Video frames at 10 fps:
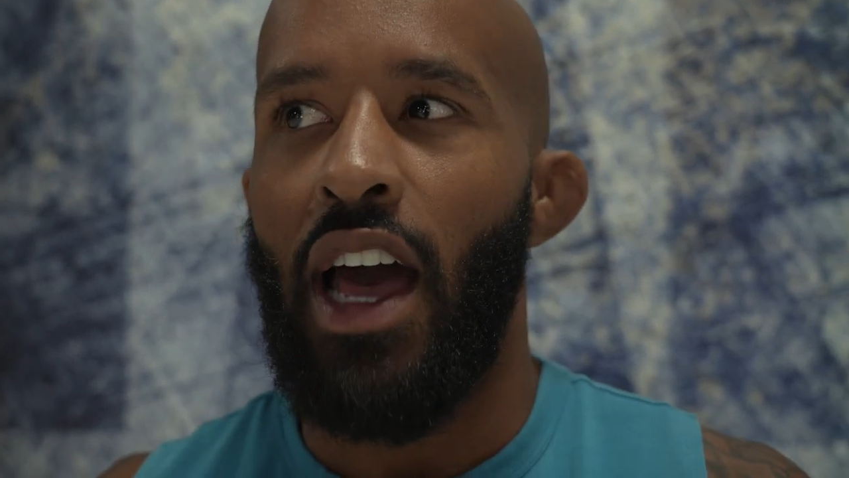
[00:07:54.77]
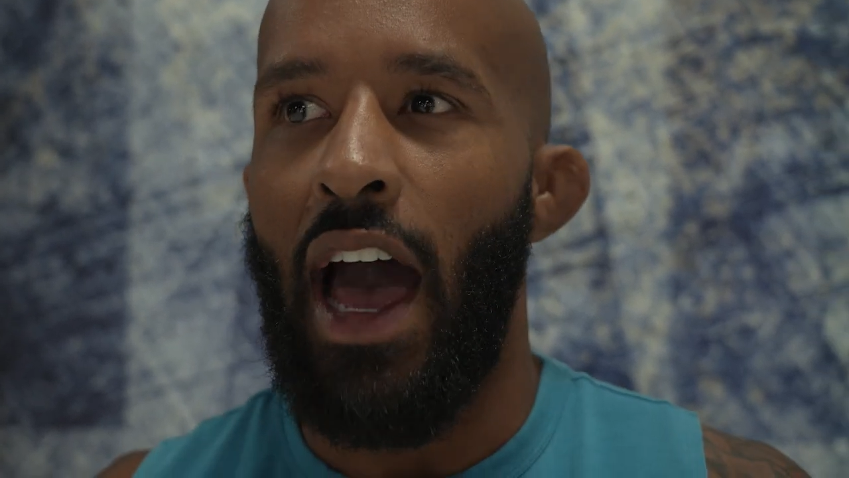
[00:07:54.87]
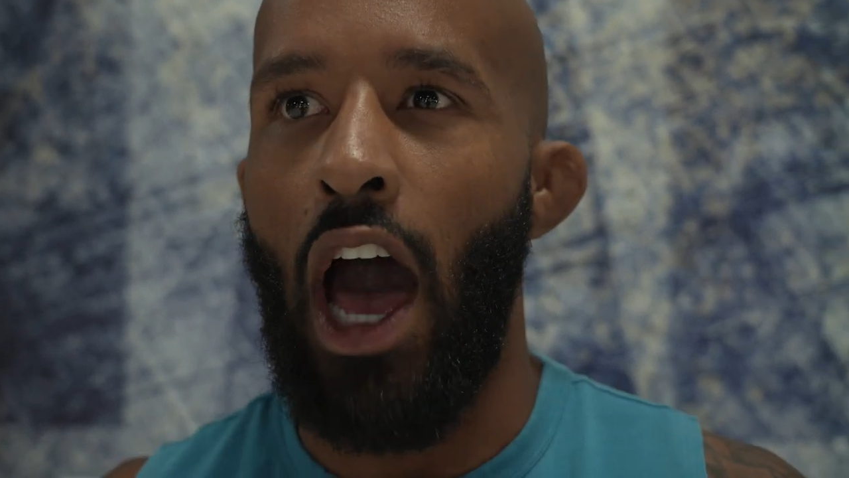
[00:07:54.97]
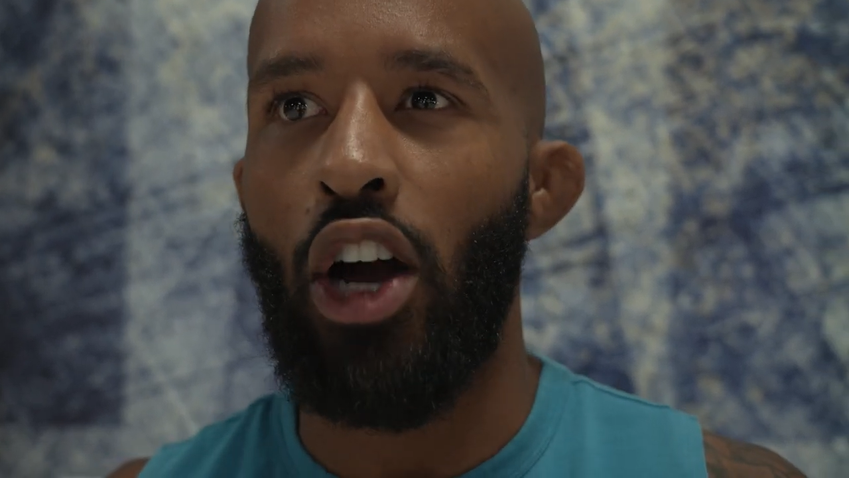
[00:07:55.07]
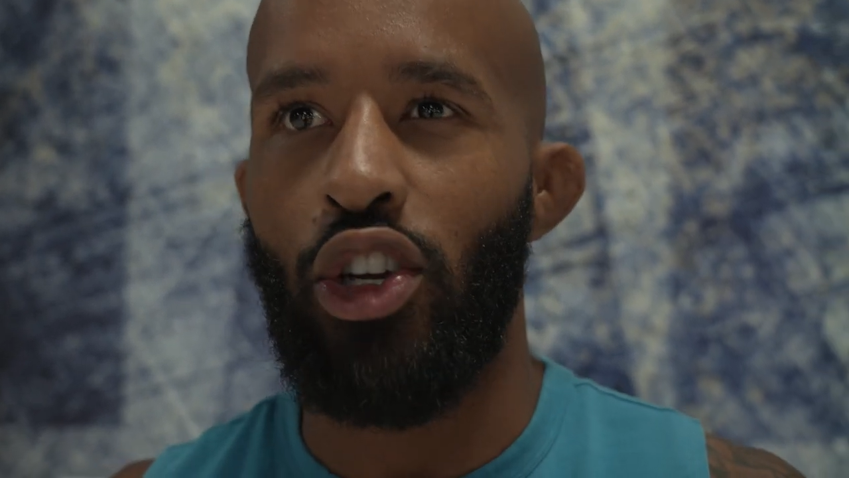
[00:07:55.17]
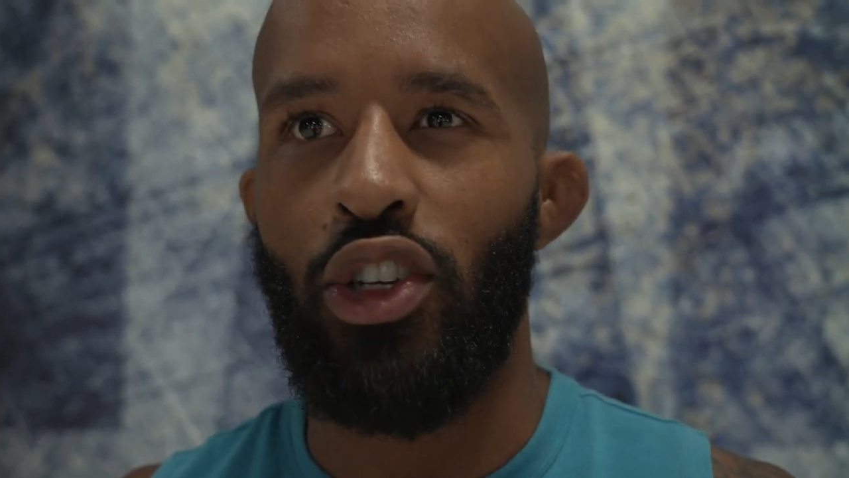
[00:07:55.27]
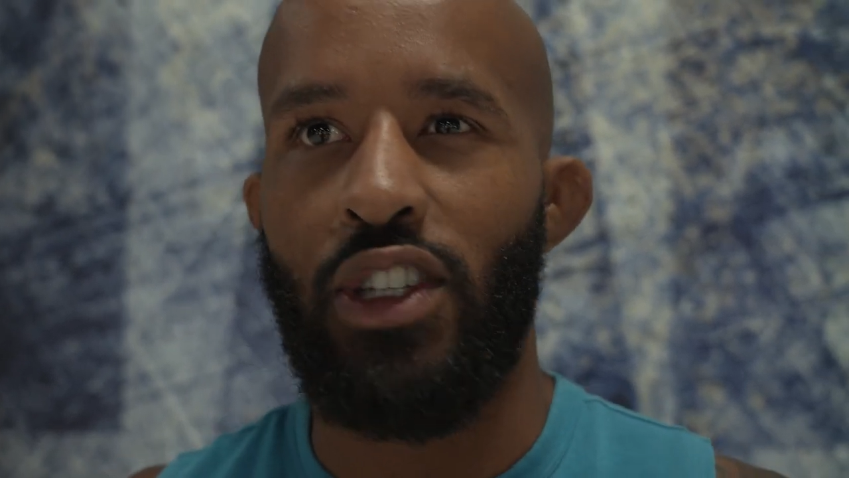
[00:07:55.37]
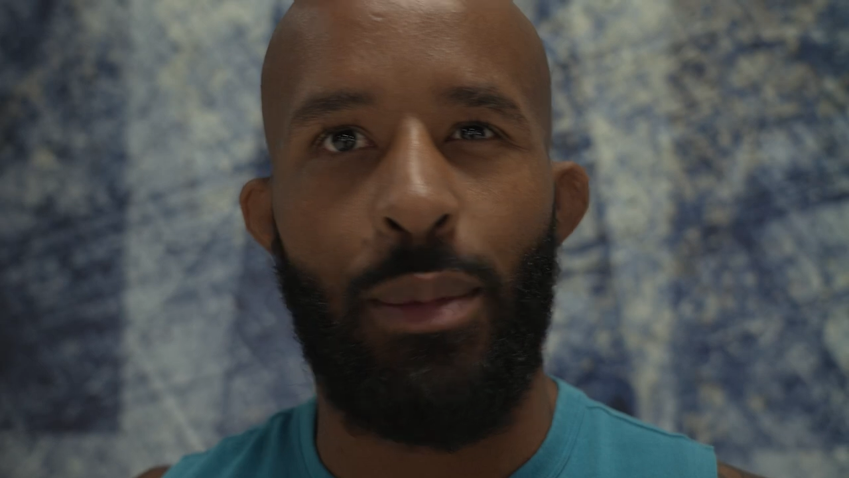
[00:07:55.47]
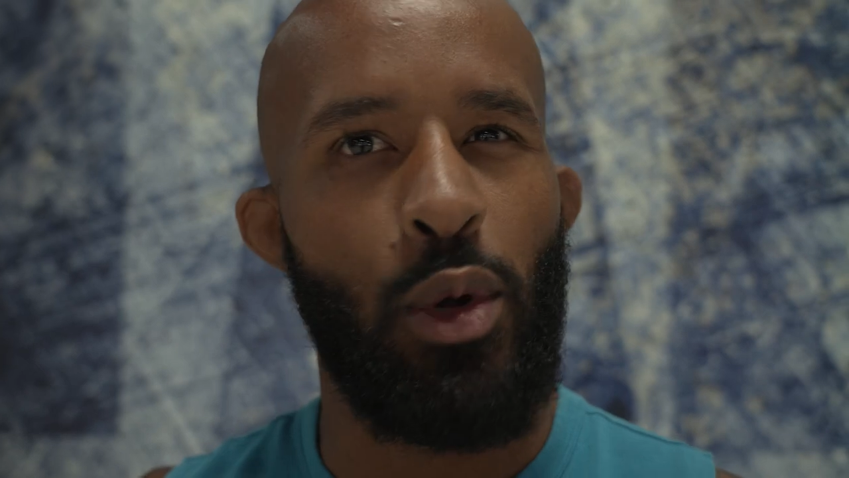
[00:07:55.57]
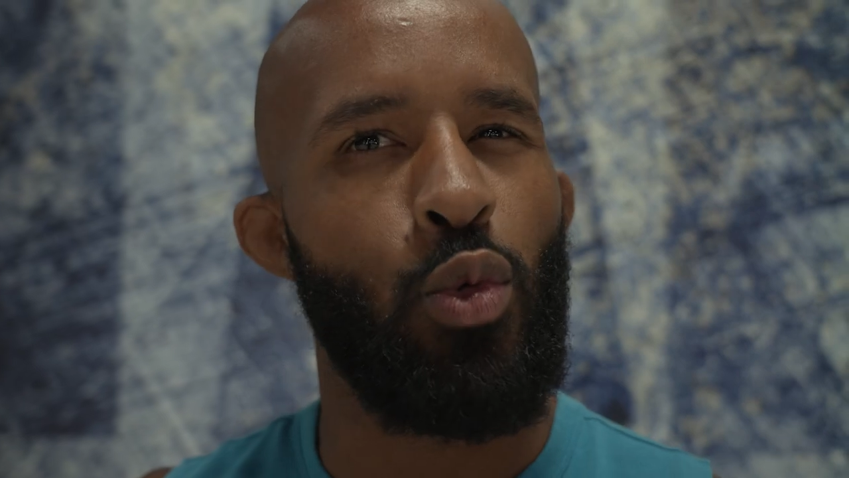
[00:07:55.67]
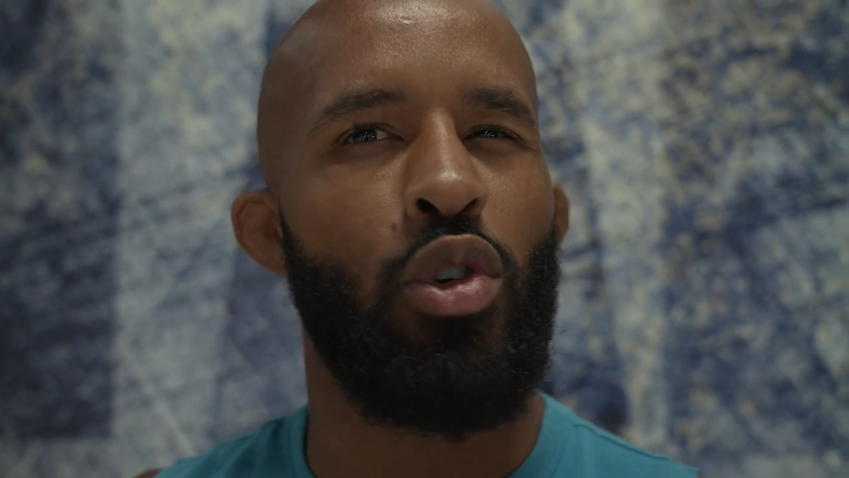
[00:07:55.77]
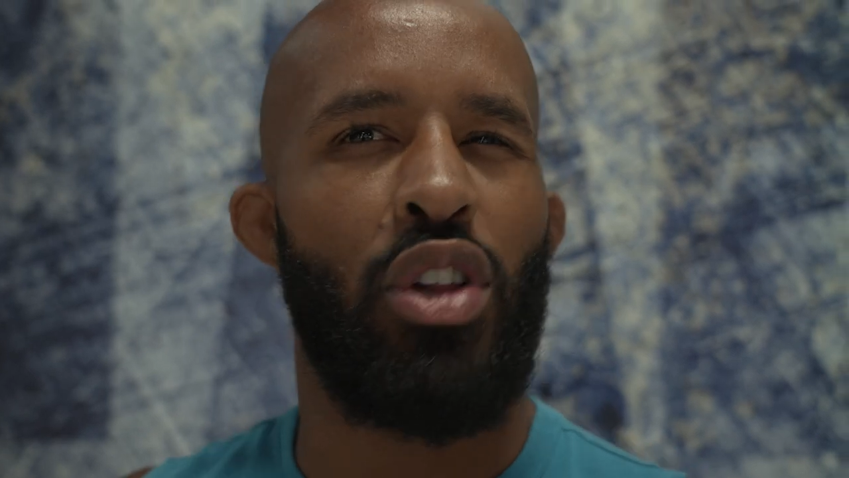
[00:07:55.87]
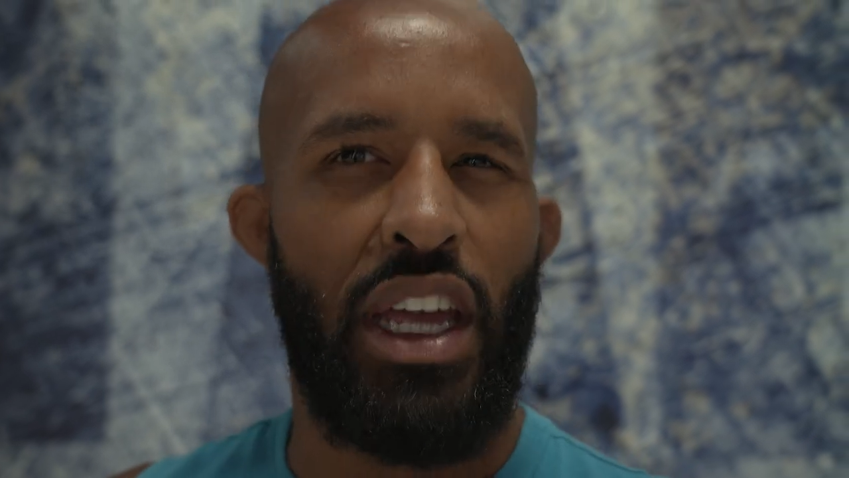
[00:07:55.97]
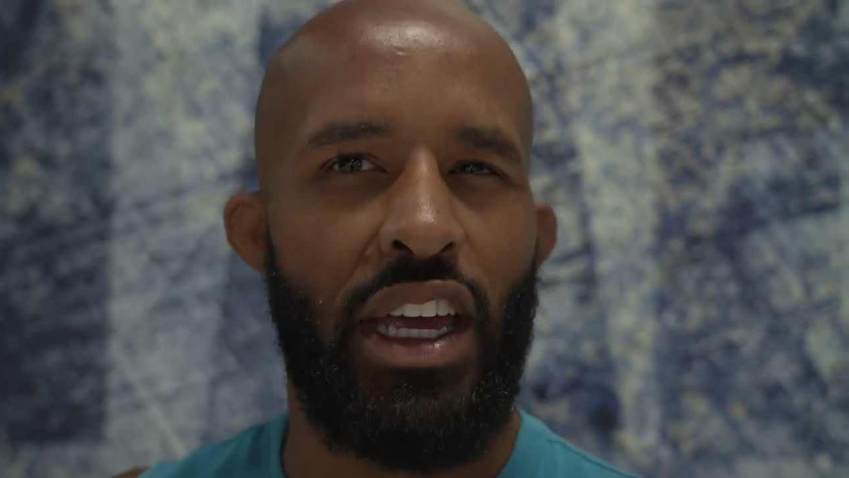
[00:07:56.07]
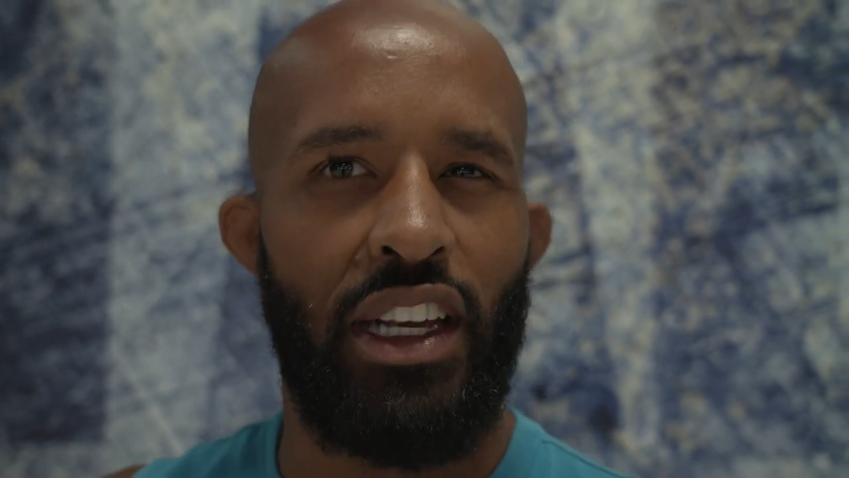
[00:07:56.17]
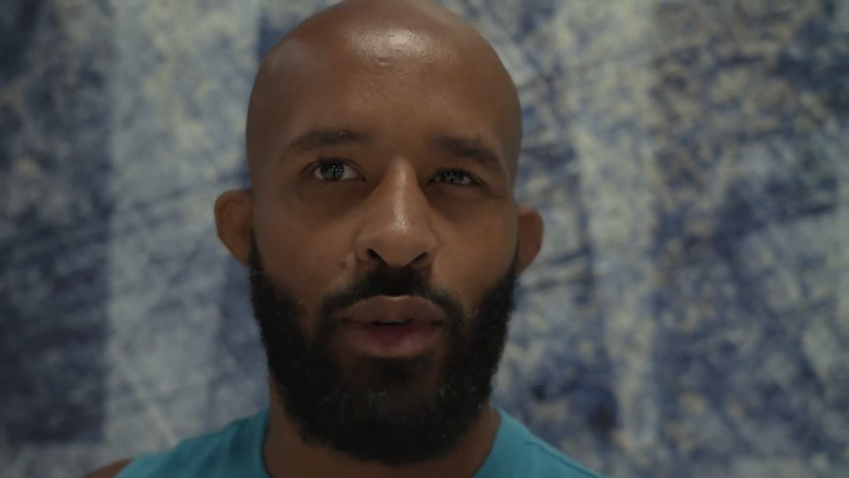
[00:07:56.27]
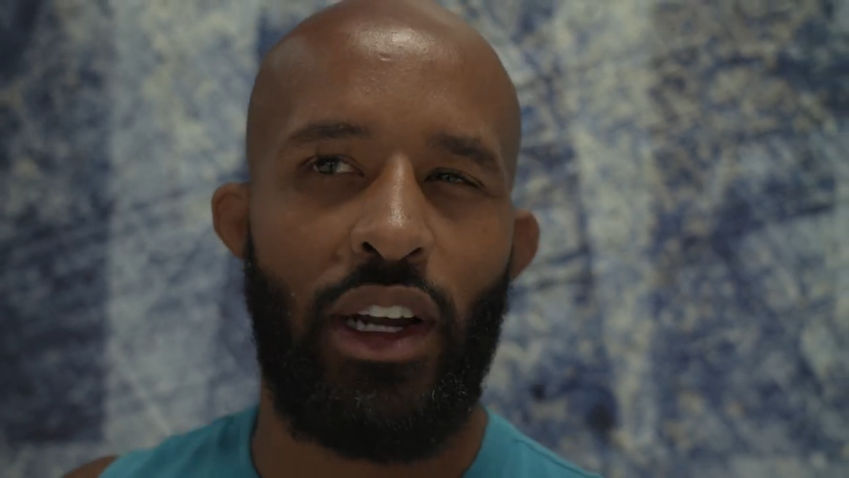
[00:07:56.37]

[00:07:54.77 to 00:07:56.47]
how good somebody really is,